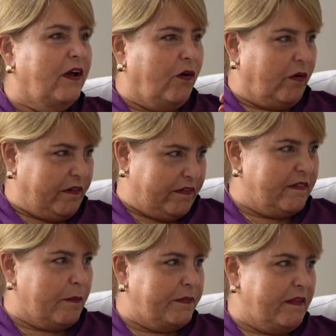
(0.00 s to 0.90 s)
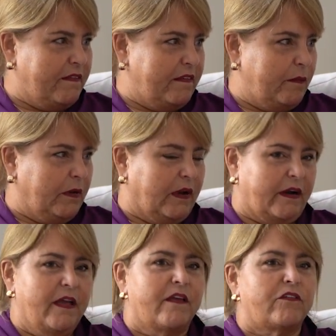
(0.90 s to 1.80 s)
or something
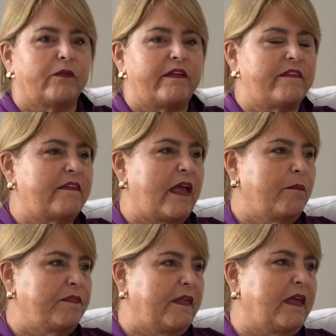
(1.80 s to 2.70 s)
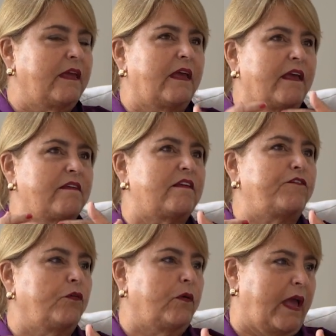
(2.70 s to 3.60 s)
similar. So the same thing is
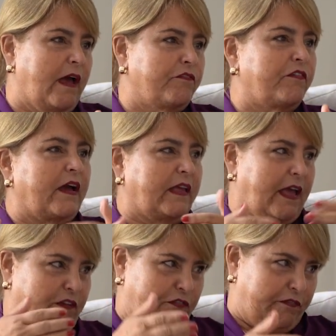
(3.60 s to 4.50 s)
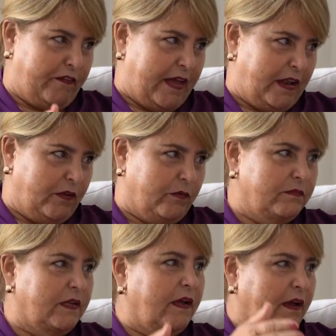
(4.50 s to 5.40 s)
if you have a cash value
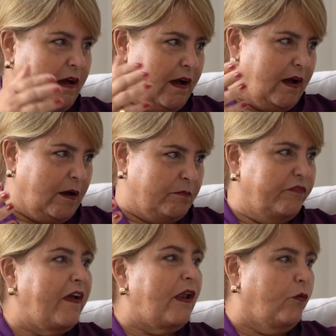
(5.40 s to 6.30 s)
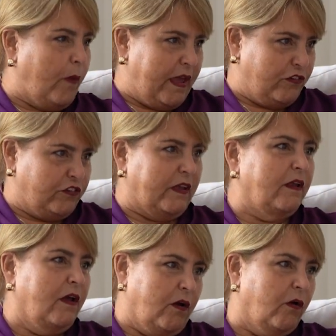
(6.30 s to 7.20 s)
um, valuation
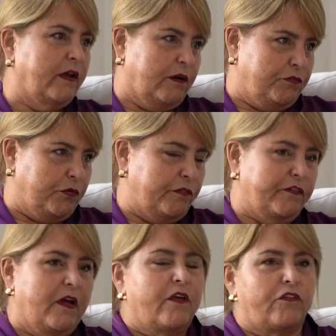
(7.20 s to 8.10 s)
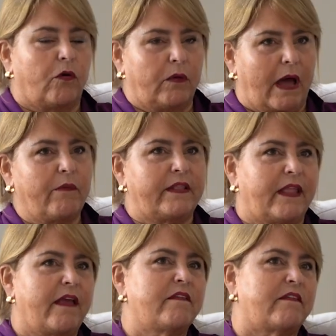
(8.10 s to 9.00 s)
mm-hmm. on a roof. So
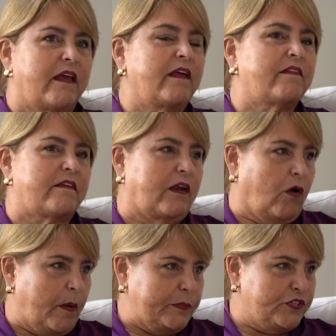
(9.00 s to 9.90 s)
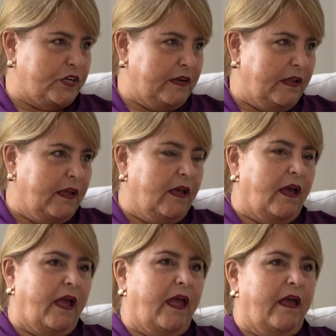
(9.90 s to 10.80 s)
nowadays it's an option.
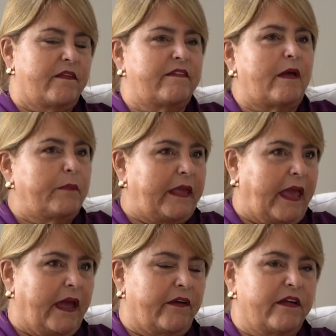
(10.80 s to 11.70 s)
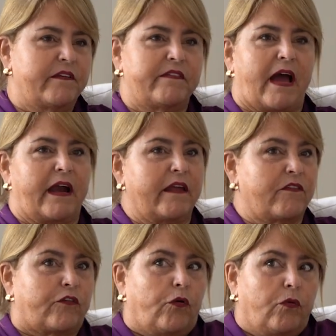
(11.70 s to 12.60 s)
Mm-hmm. Uh, some carriers are
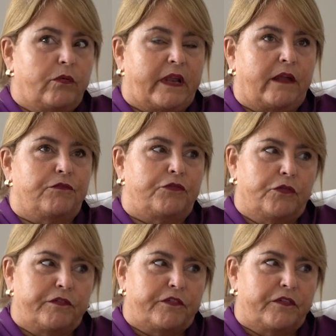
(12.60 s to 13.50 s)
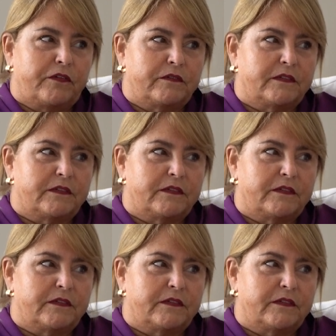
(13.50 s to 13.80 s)
excluding roof